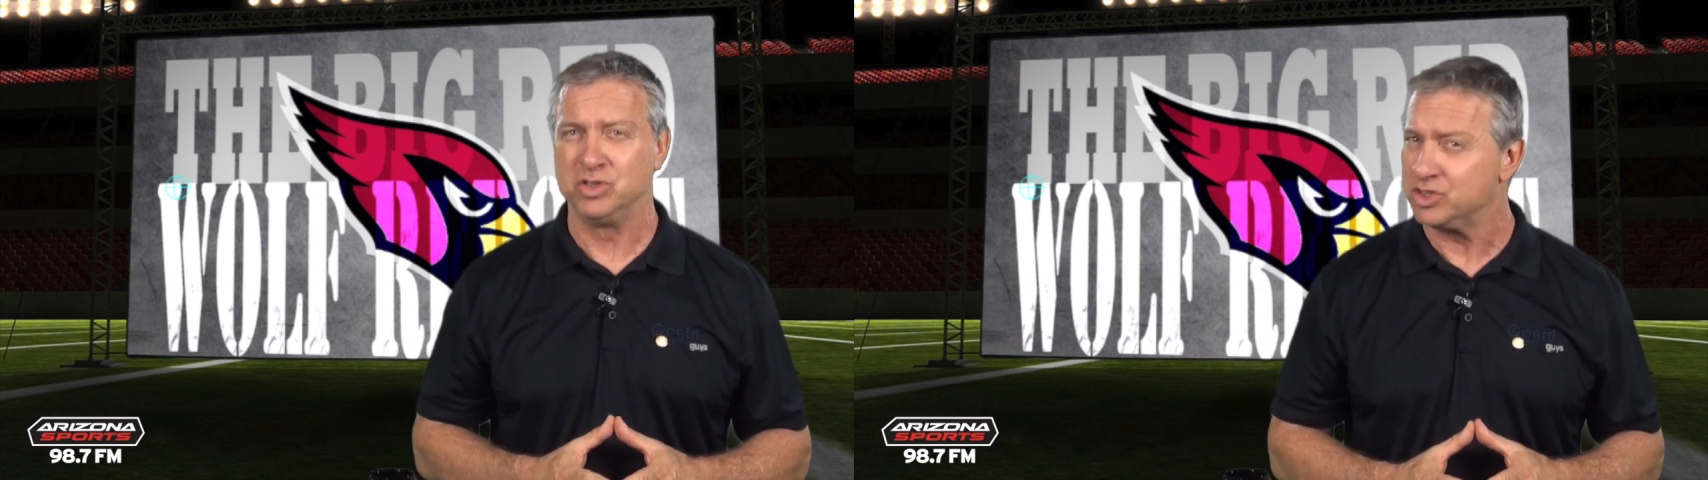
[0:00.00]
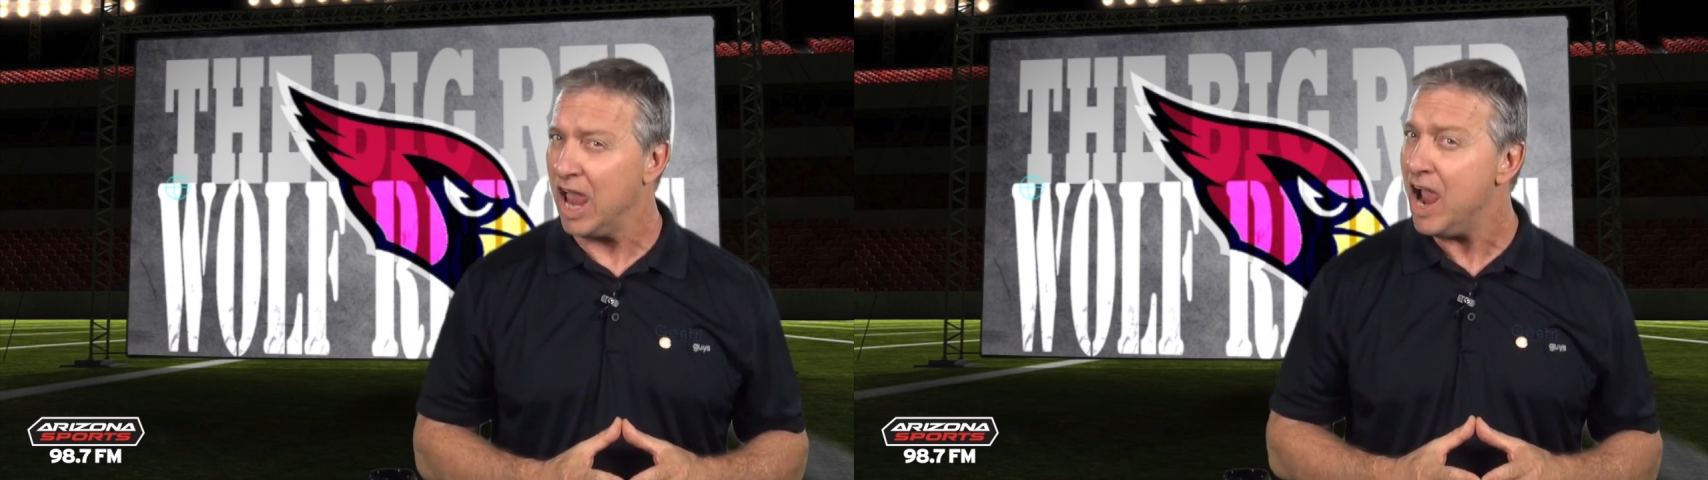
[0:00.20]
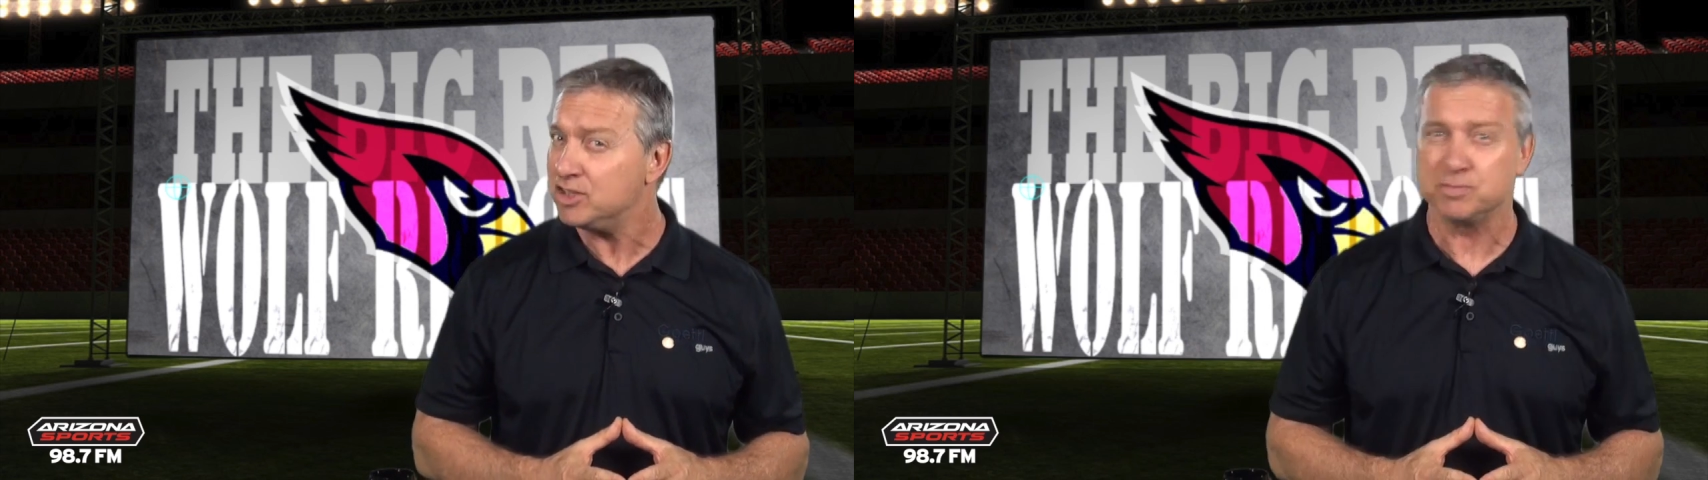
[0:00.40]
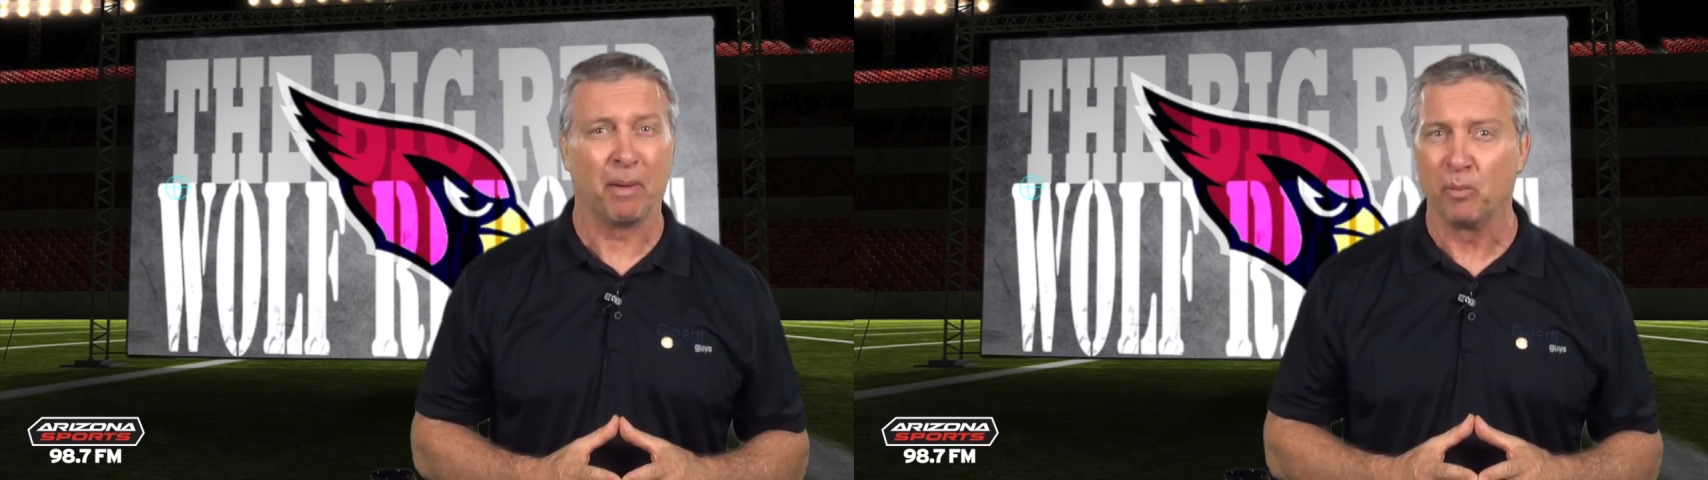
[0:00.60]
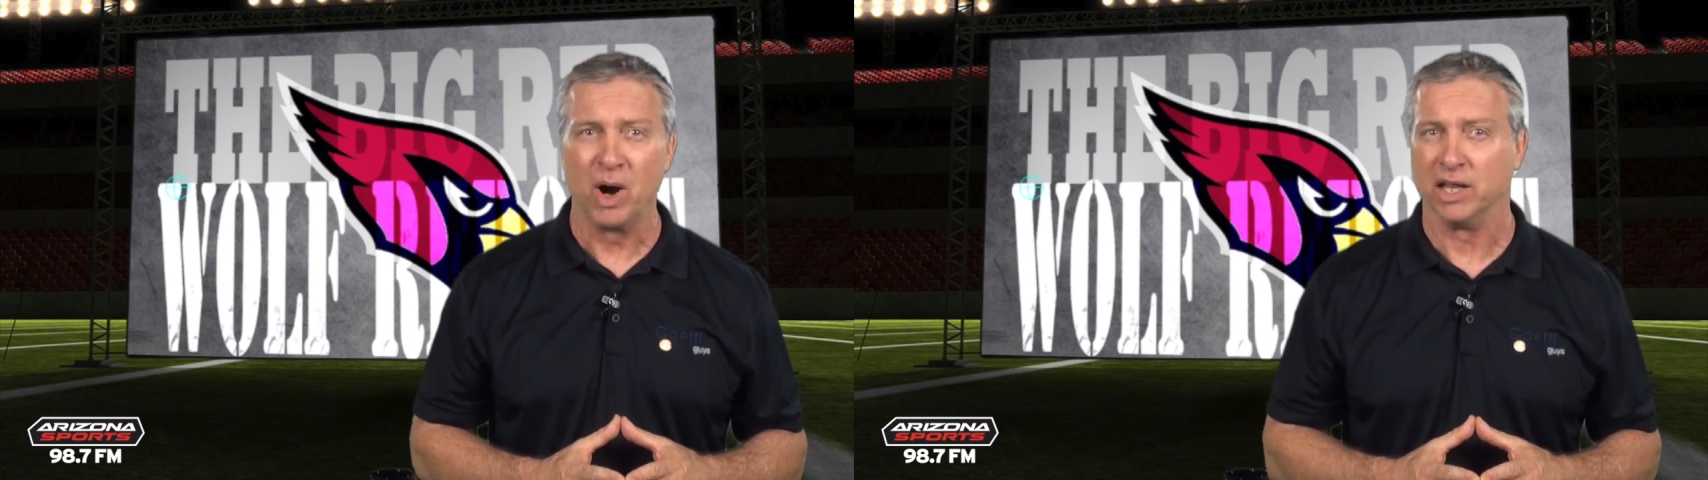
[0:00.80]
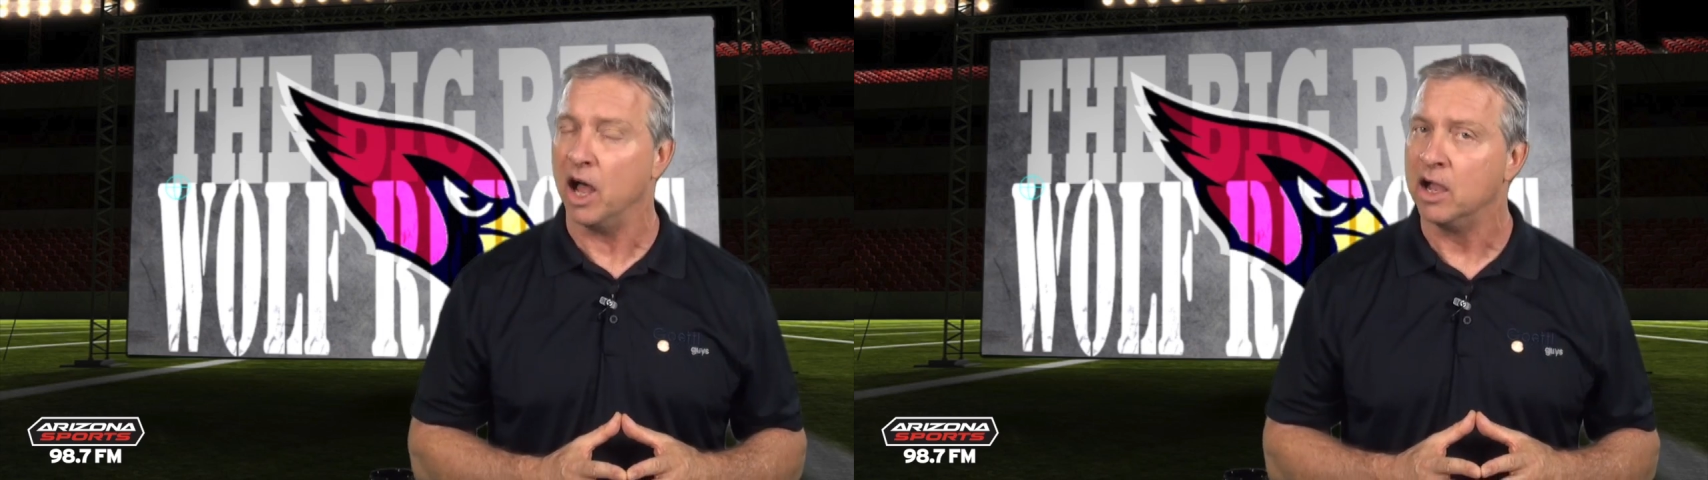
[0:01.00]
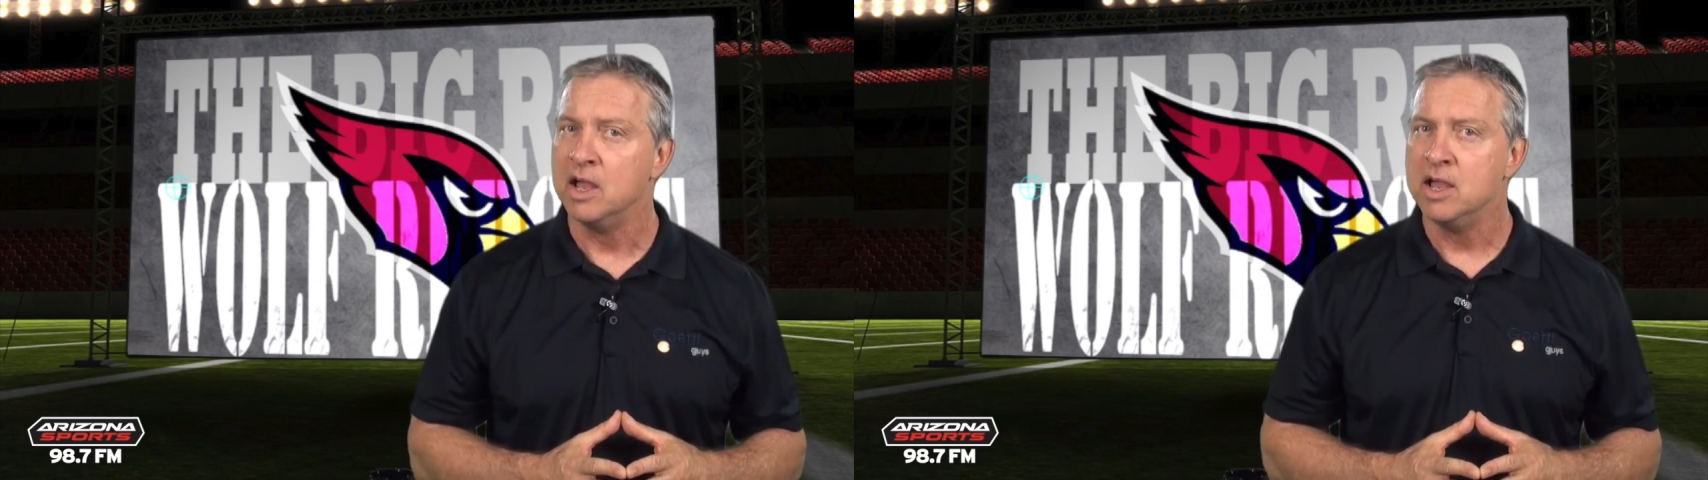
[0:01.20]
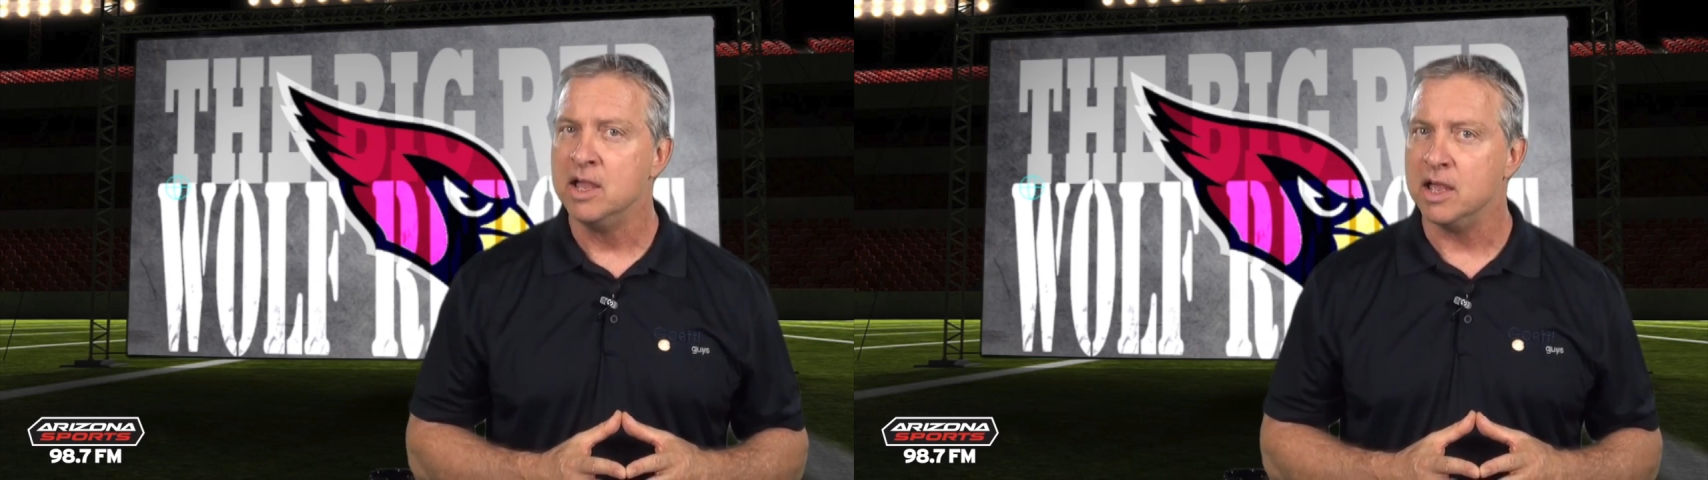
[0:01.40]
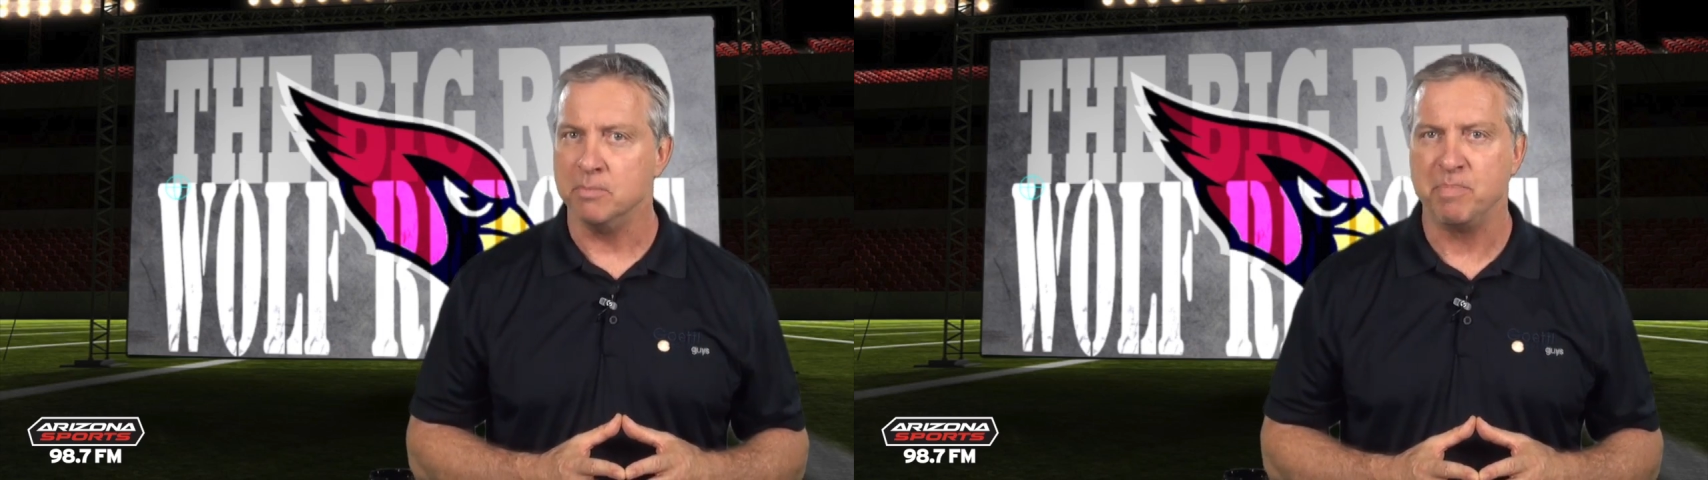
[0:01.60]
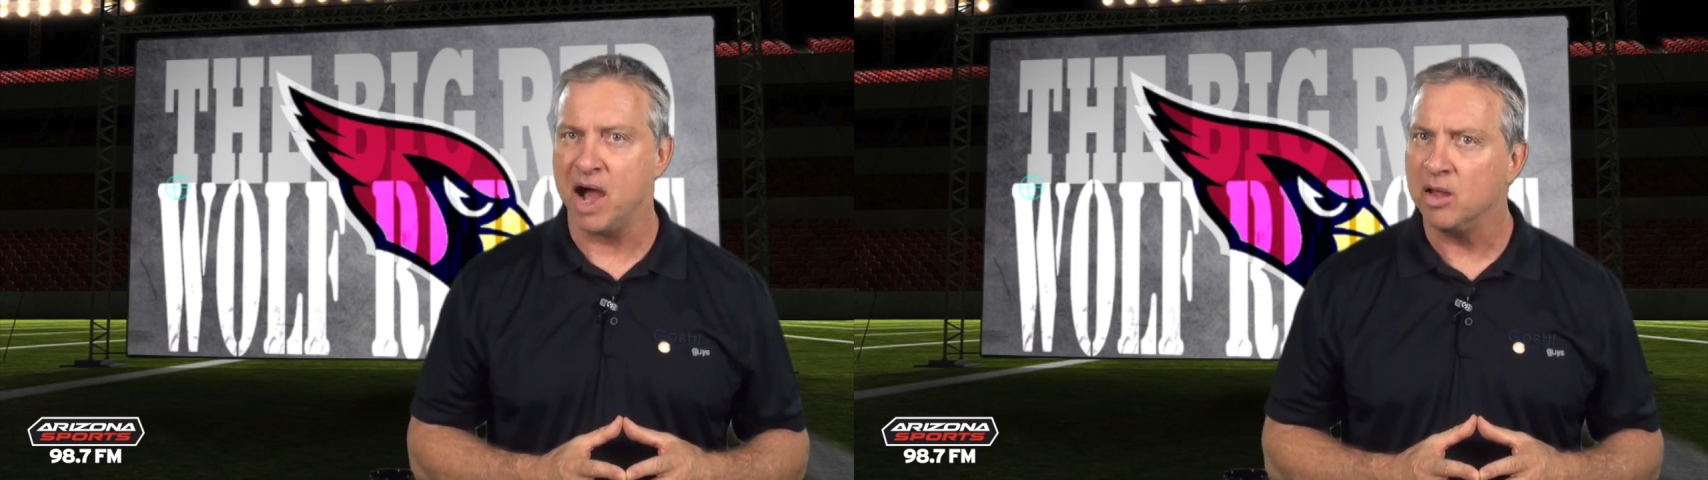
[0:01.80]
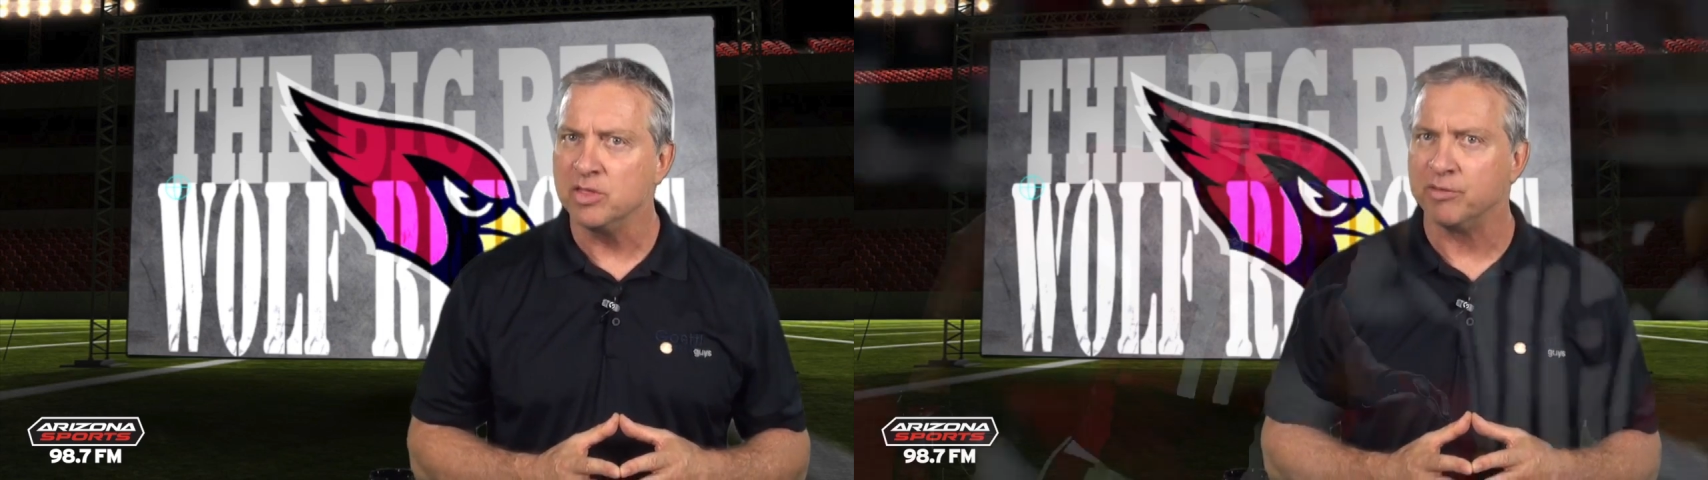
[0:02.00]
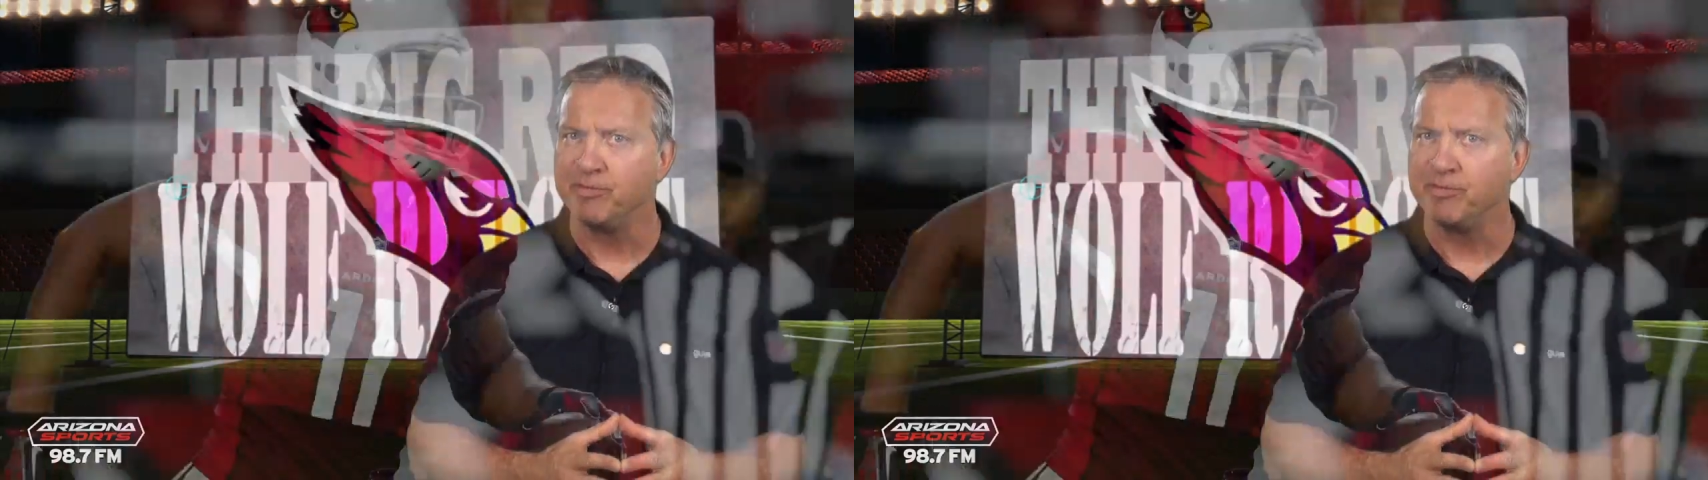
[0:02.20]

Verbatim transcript: sarsaparilla and pound the